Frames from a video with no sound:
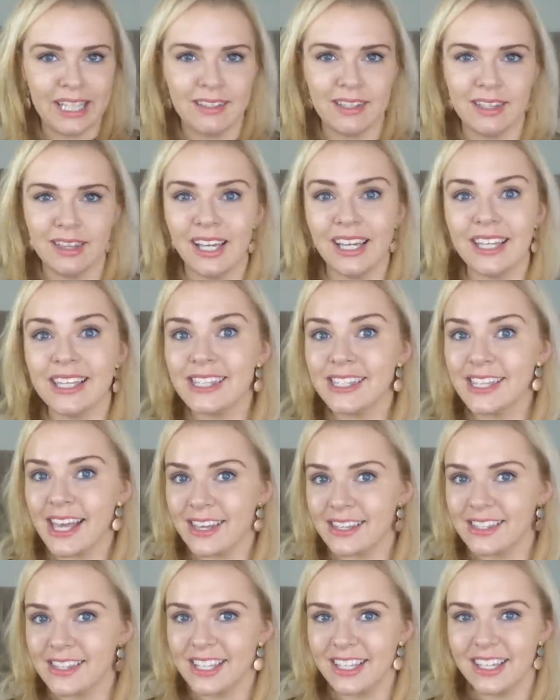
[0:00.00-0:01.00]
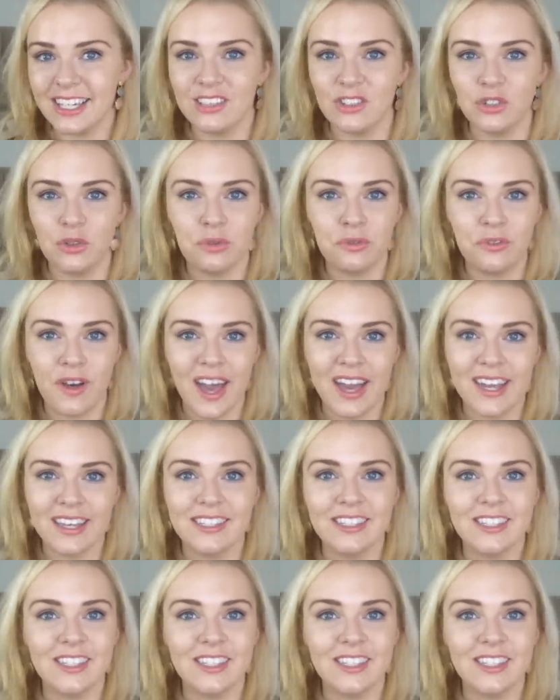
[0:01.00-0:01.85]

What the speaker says: than like sexy and in your face.